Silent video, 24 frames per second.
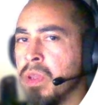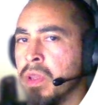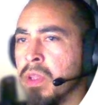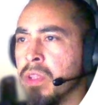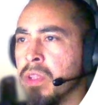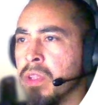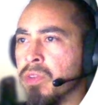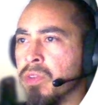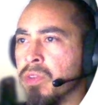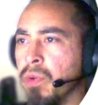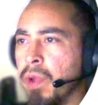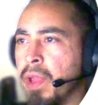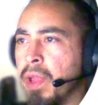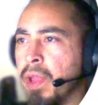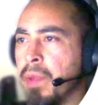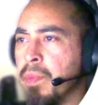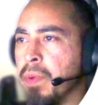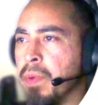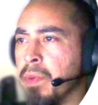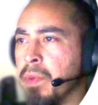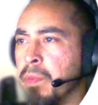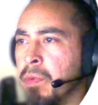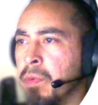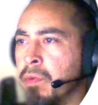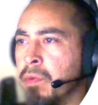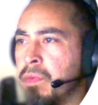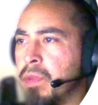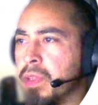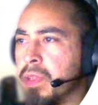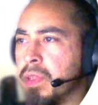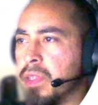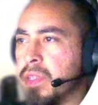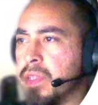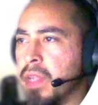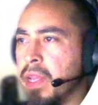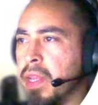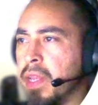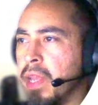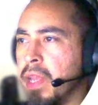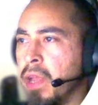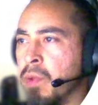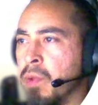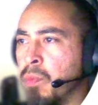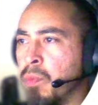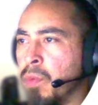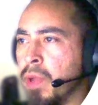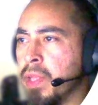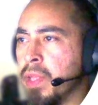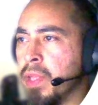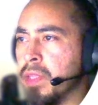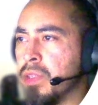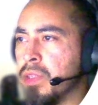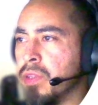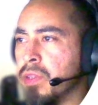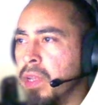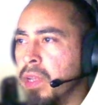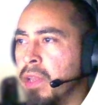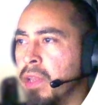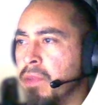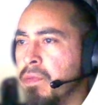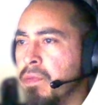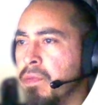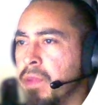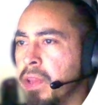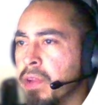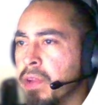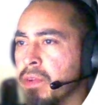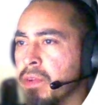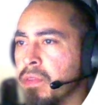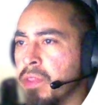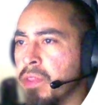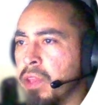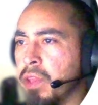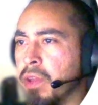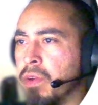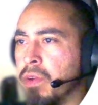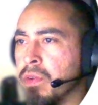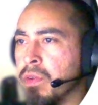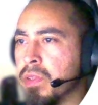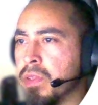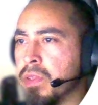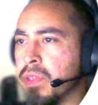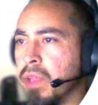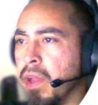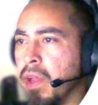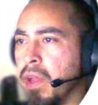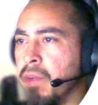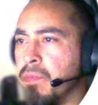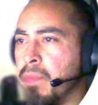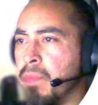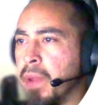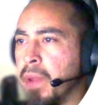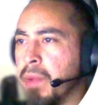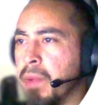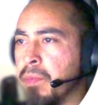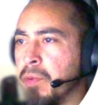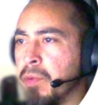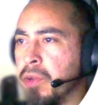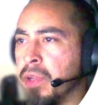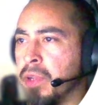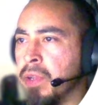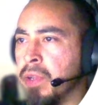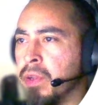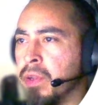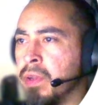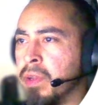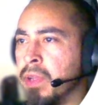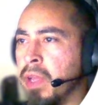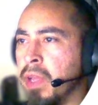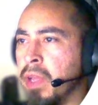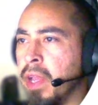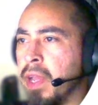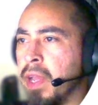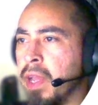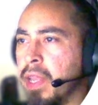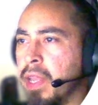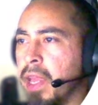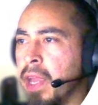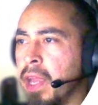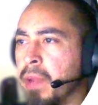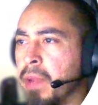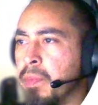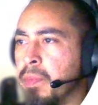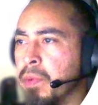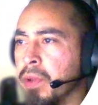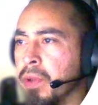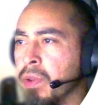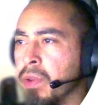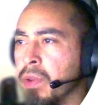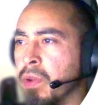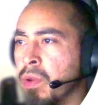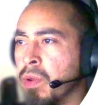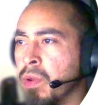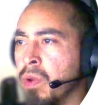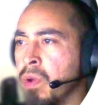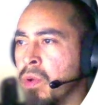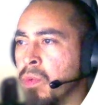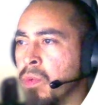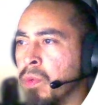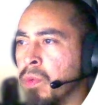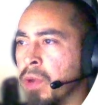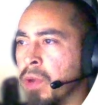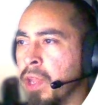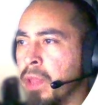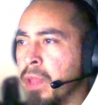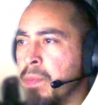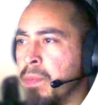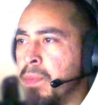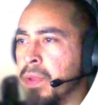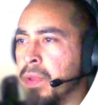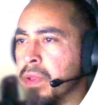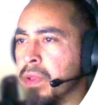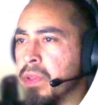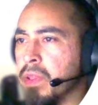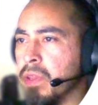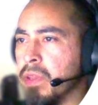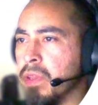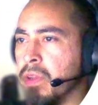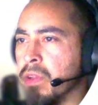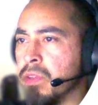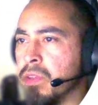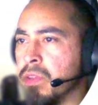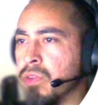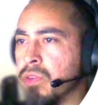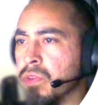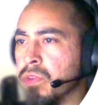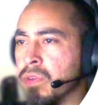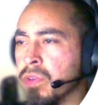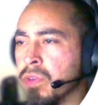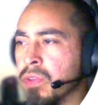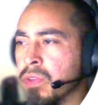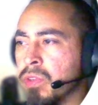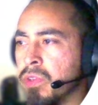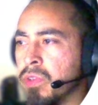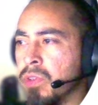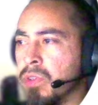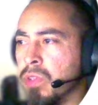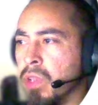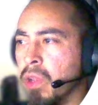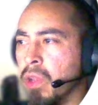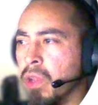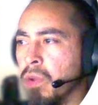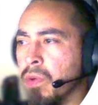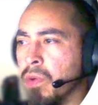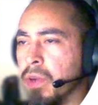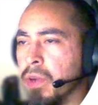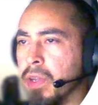So Abram moved his tent and went to live near the oaks of Mamre at Hebron, where he built an altar to the Lord.